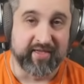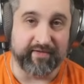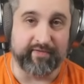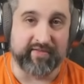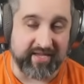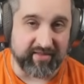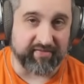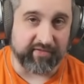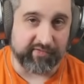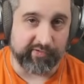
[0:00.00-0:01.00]
If you take this
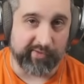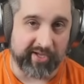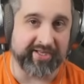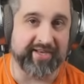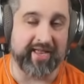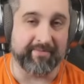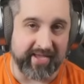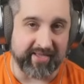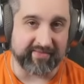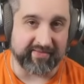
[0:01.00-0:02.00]
on 2-1 and
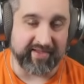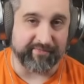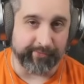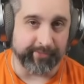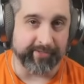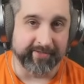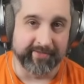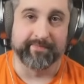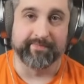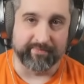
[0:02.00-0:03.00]
make it to top 4,
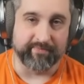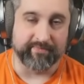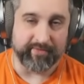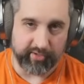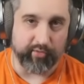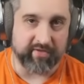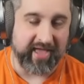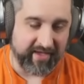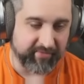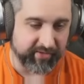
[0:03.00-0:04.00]
you're going to be
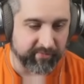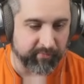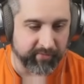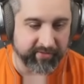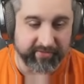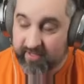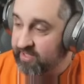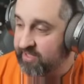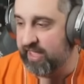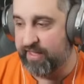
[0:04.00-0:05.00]
heavily rewarded.
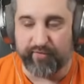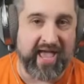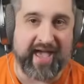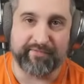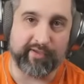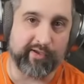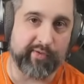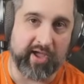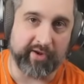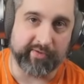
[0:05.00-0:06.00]
If we have to go to
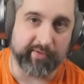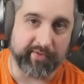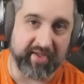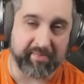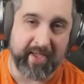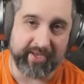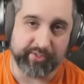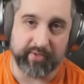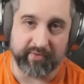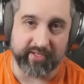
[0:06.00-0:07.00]
100 gold next patch,
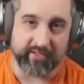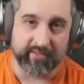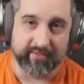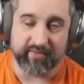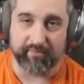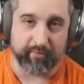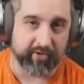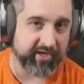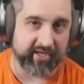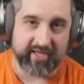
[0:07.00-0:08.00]
we will. We're
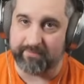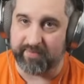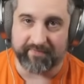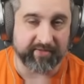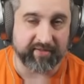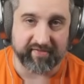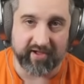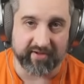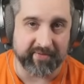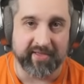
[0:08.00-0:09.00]
going to keep buffing this
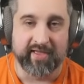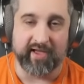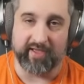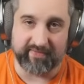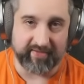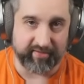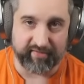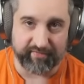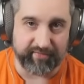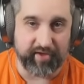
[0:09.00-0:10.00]
augment
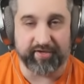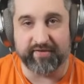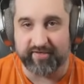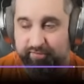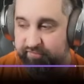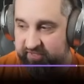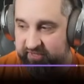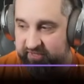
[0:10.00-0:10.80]
until